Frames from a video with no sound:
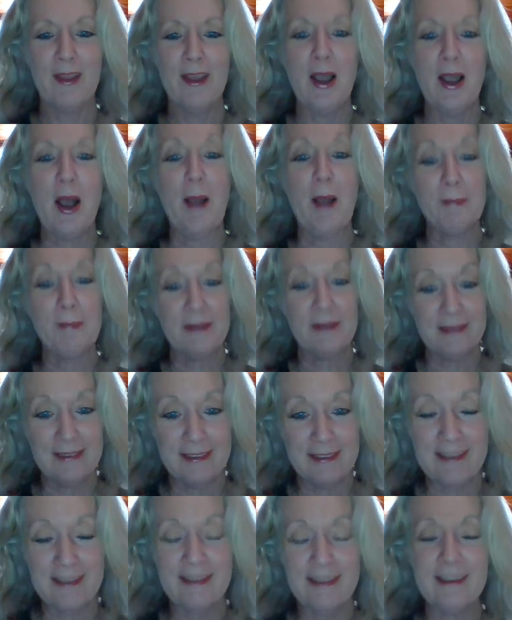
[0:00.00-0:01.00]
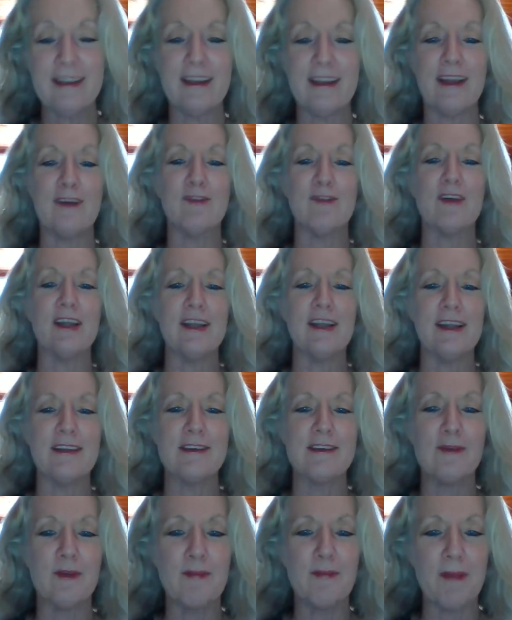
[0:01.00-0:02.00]
I particularly love connecting
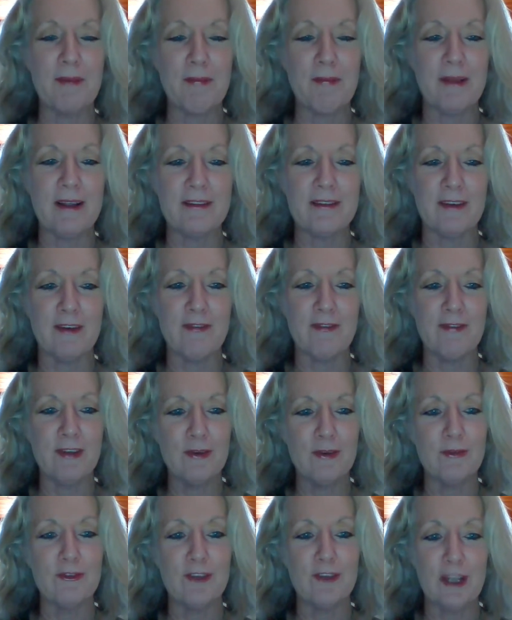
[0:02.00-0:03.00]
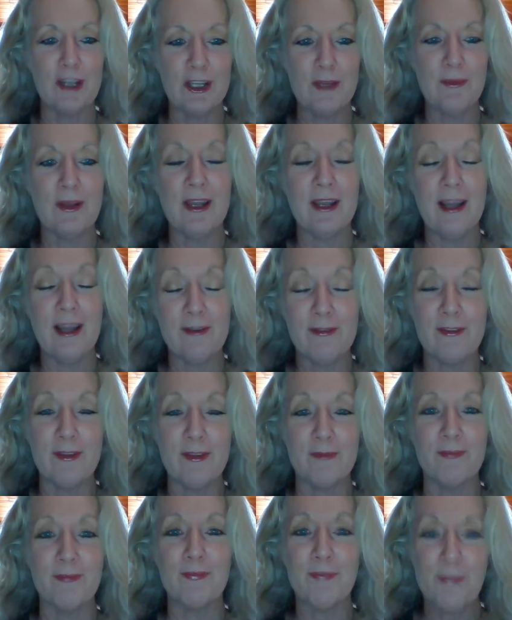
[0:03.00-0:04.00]
with people as I feel genuine love for them.